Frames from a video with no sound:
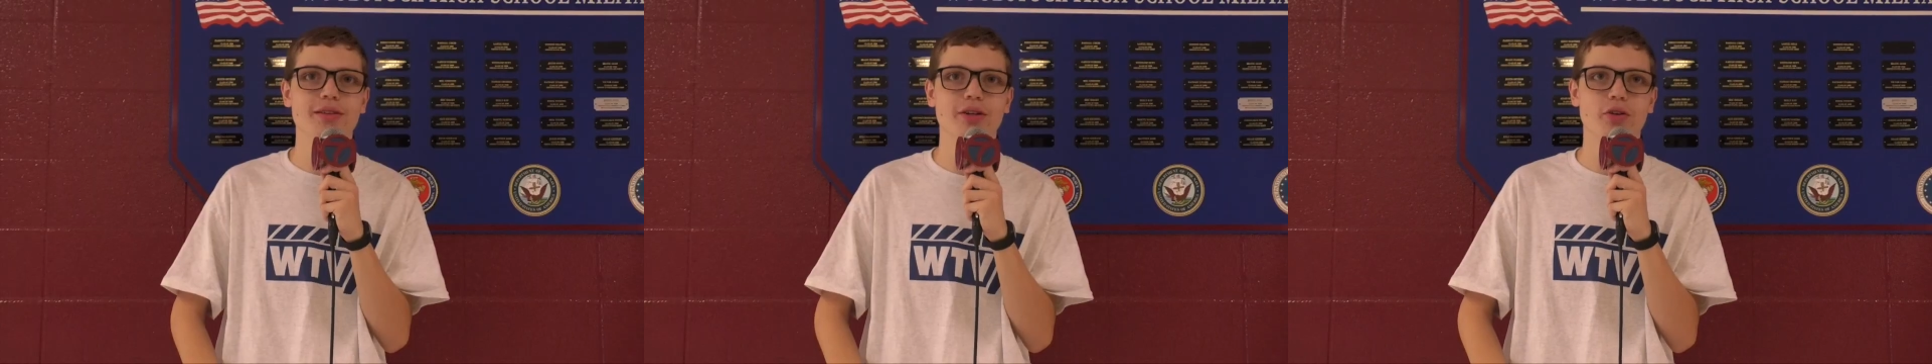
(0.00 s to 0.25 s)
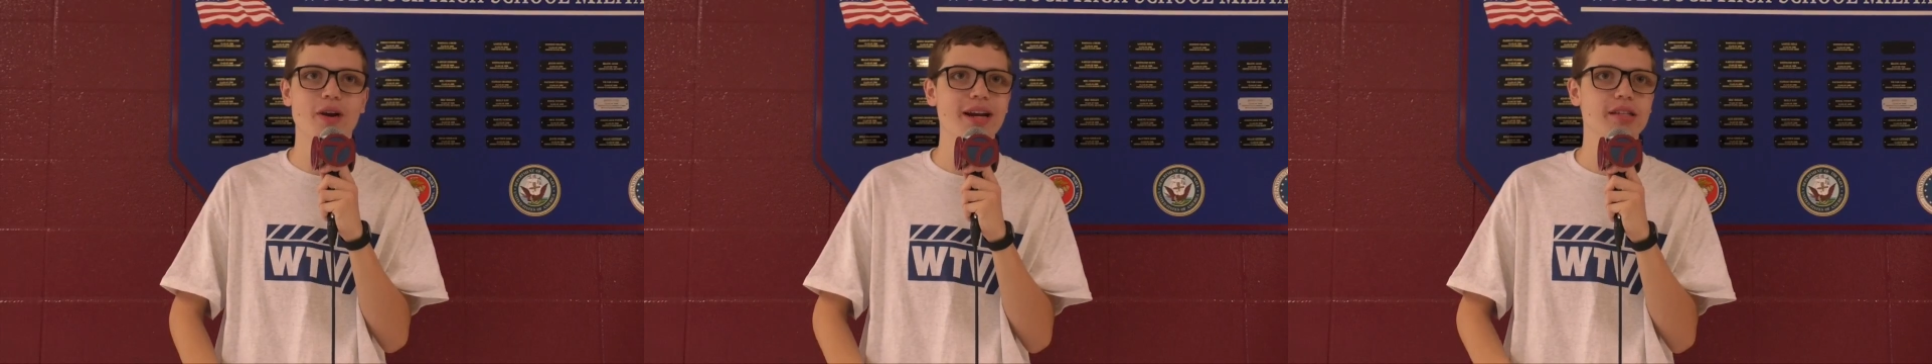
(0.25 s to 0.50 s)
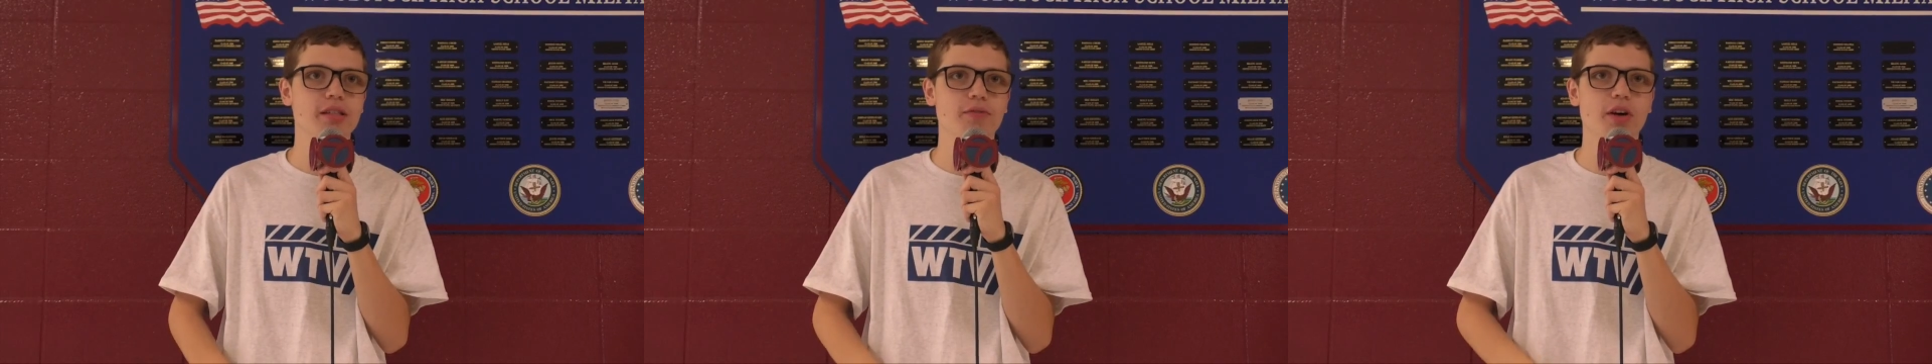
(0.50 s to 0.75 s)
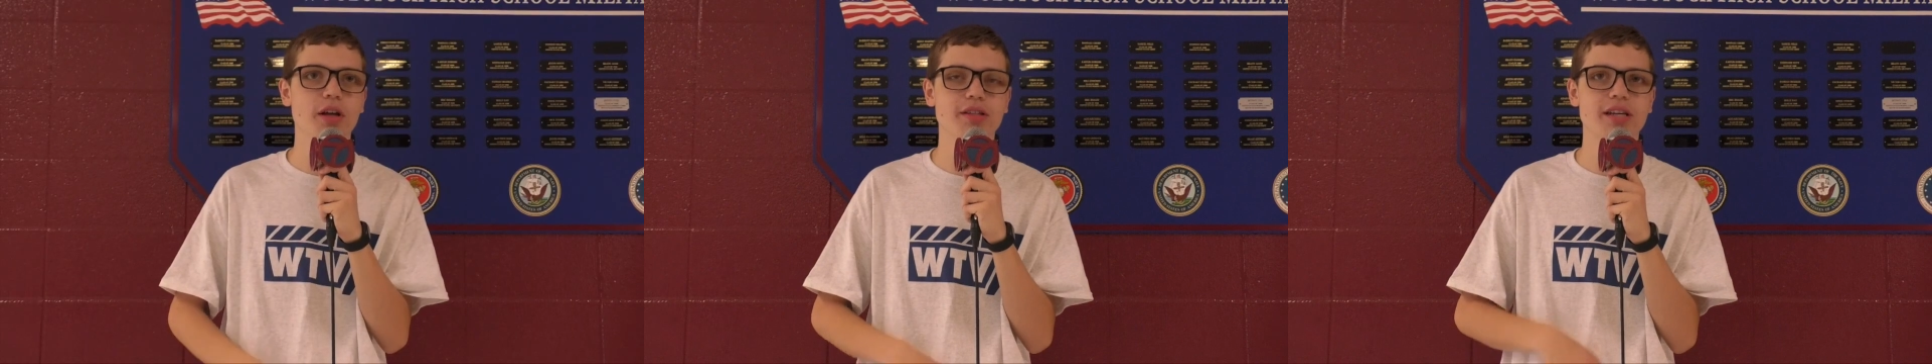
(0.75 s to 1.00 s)
The greatest
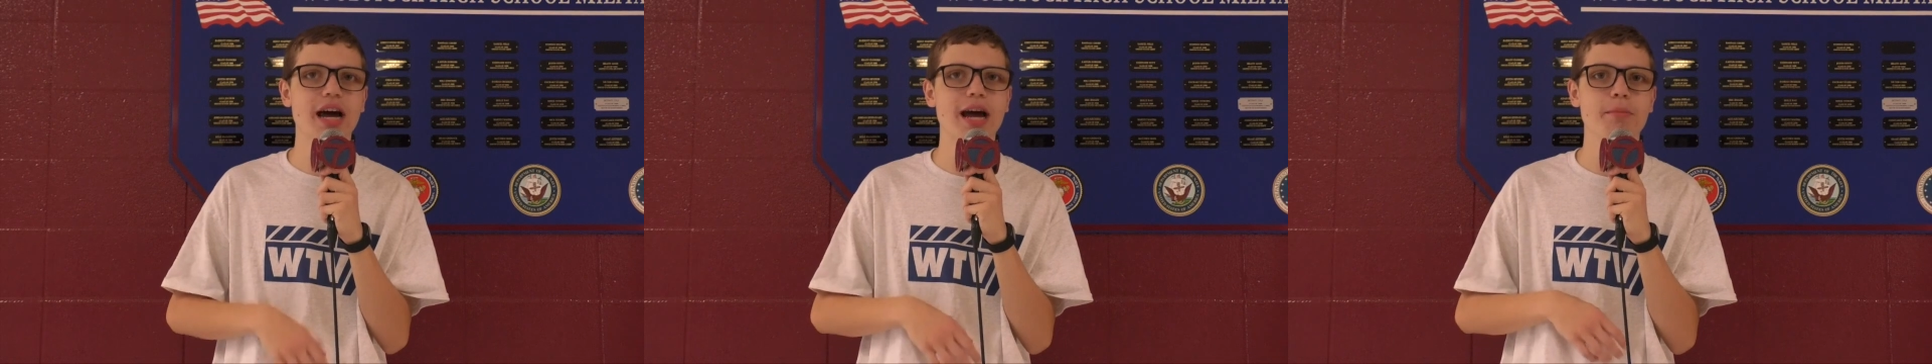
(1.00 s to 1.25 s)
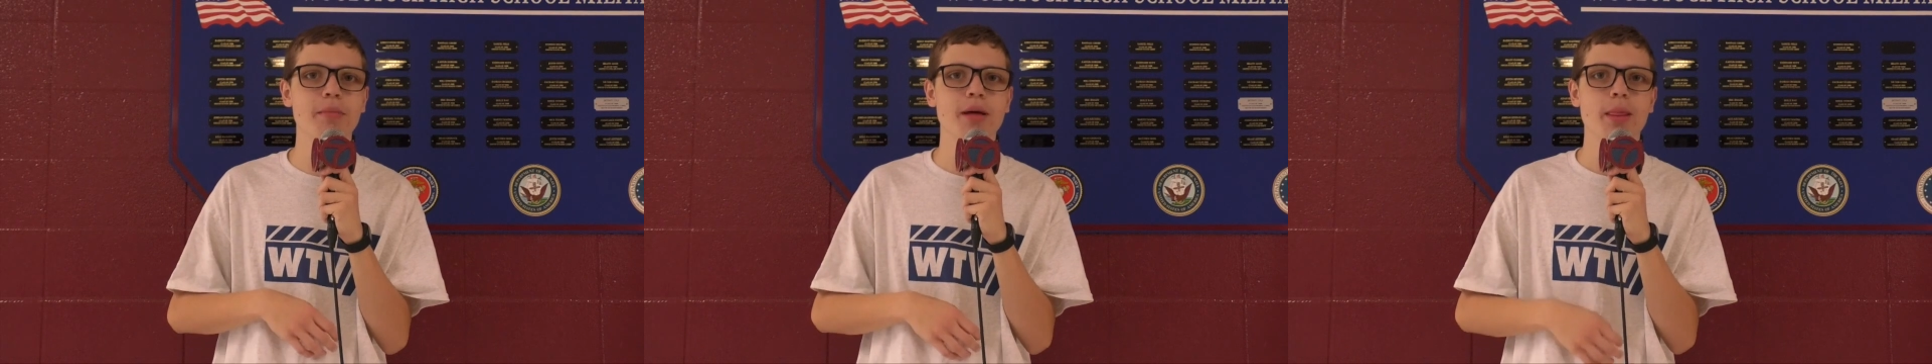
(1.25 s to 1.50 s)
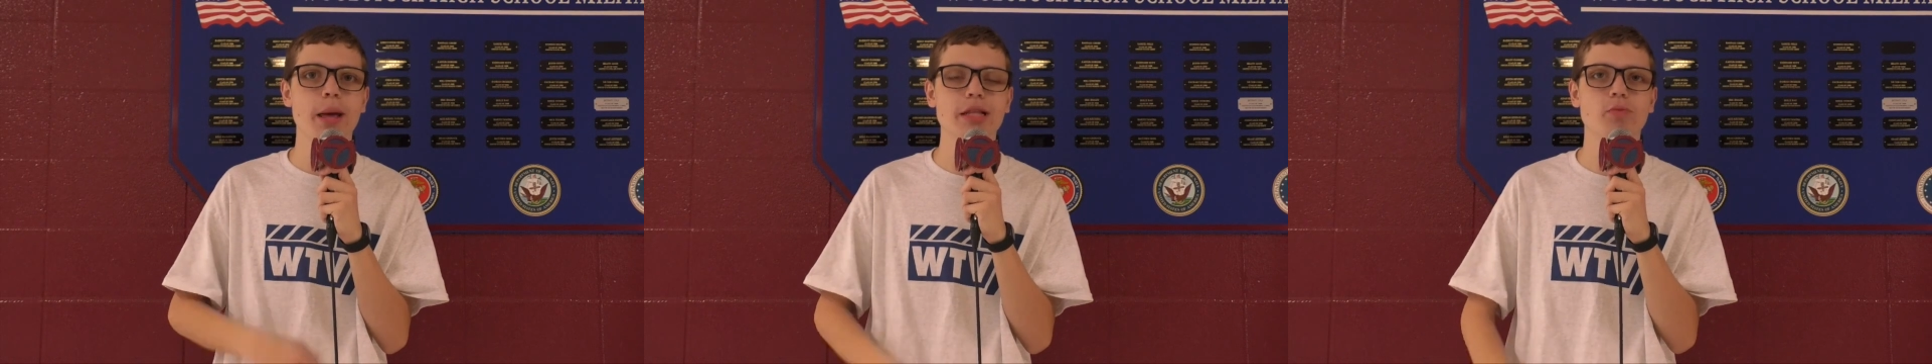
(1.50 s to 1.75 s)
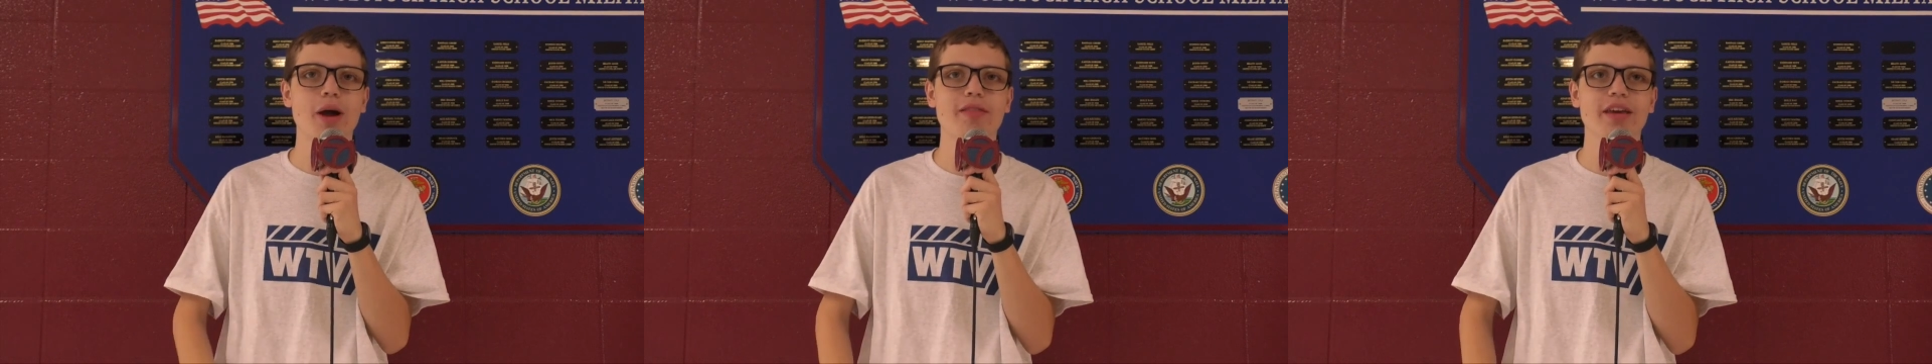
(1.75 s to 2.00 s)
of all time.
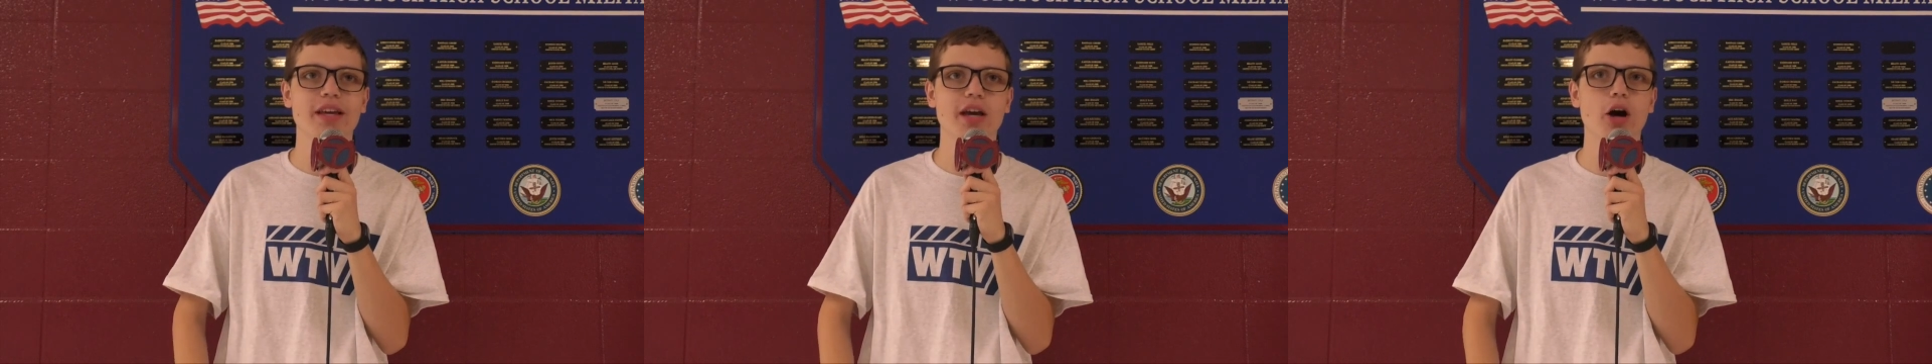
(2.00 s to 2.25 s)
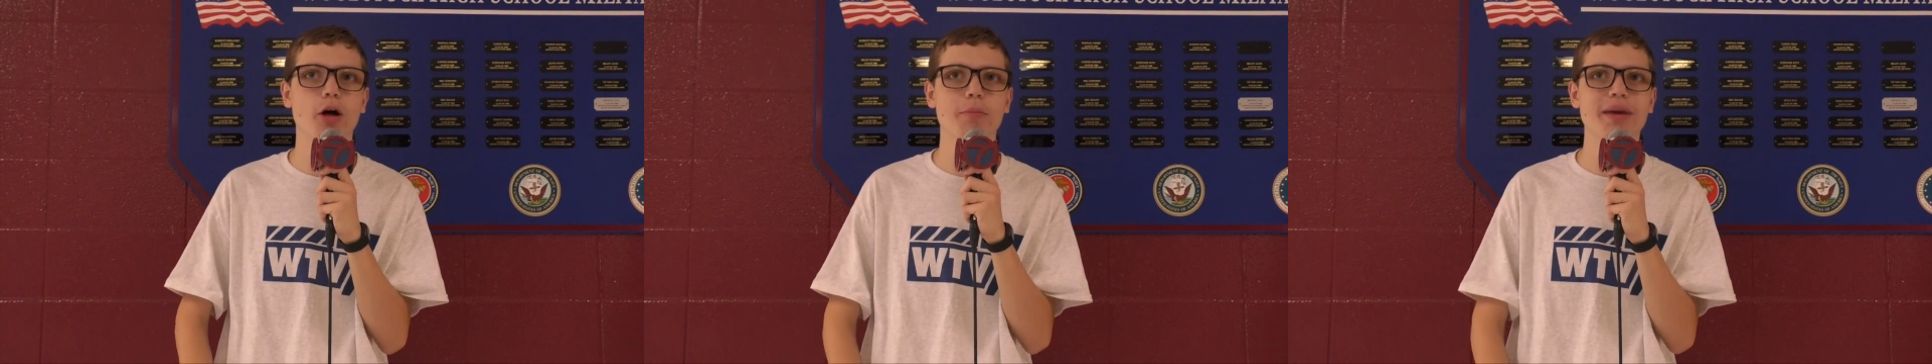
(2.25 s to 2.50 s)
That's why they call